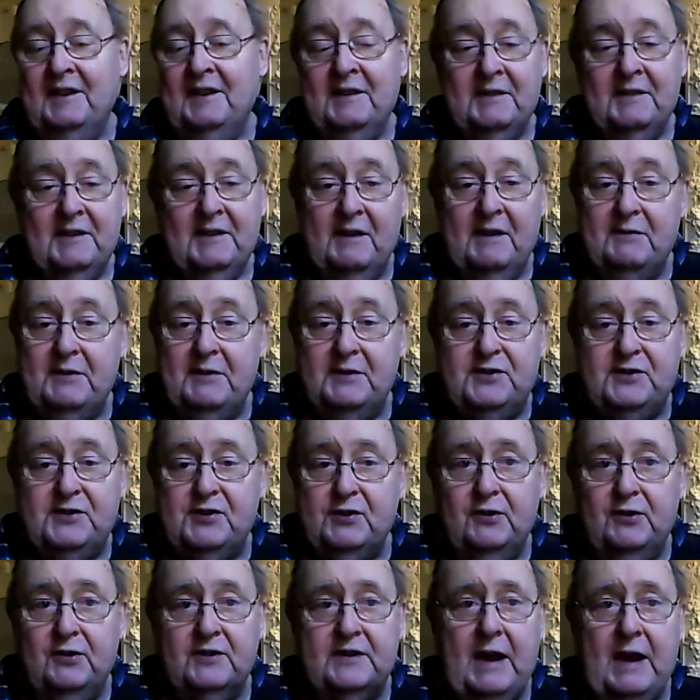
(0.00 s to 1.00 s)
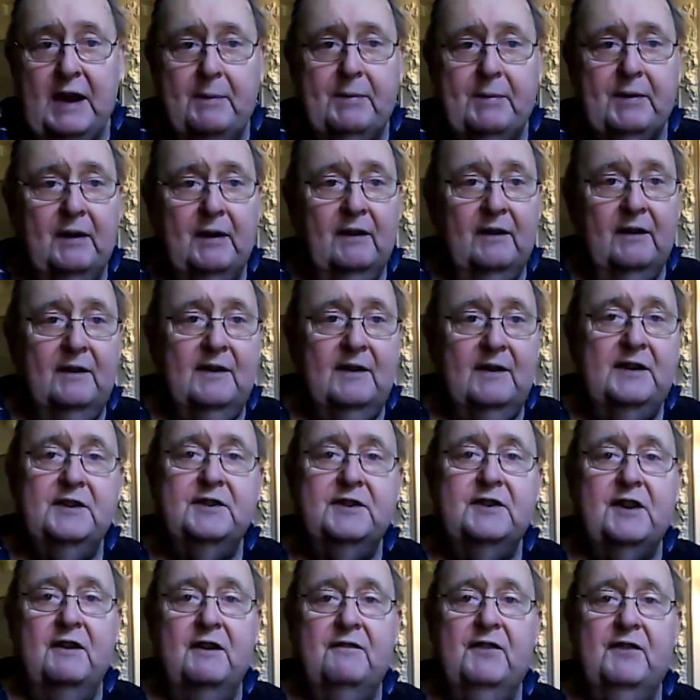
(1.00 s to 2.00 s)
mean, Shaw Capital,
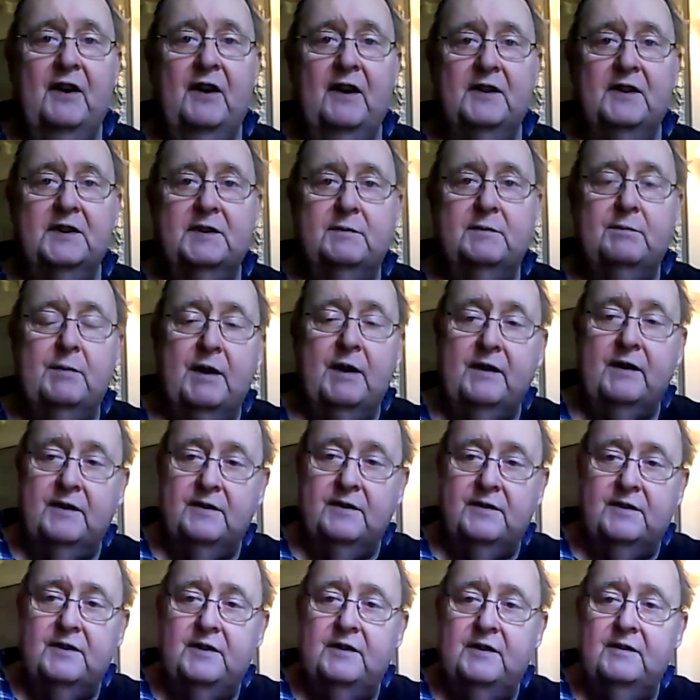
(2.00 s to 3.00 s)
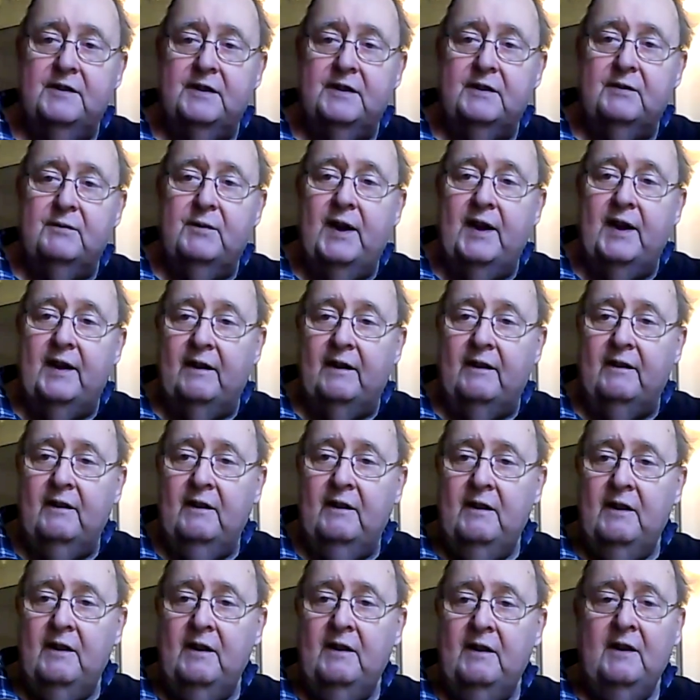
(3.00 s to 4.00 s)
insofar as brokers are doing well,
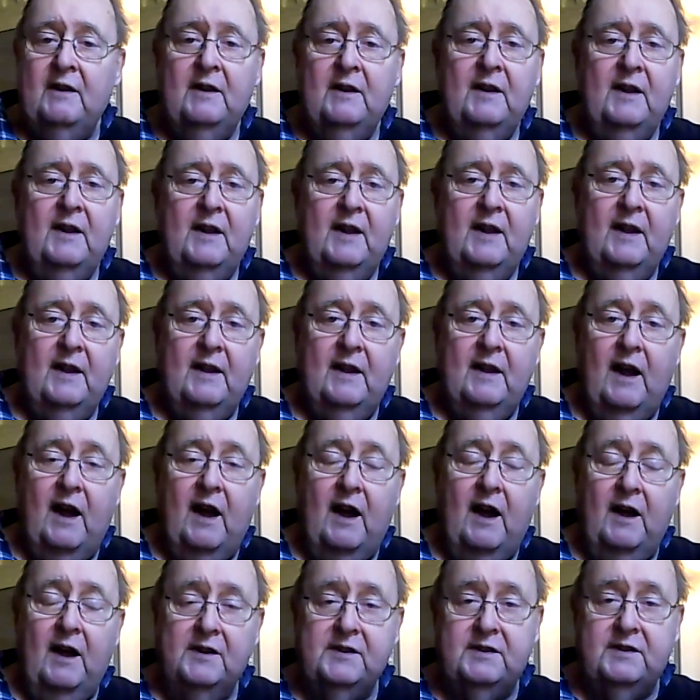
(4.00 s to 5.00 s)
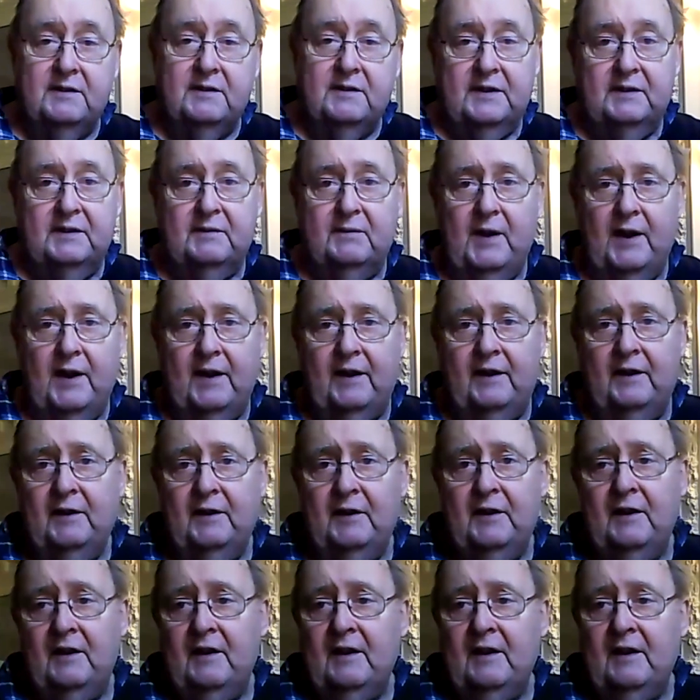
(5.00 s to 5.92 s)
are doing well.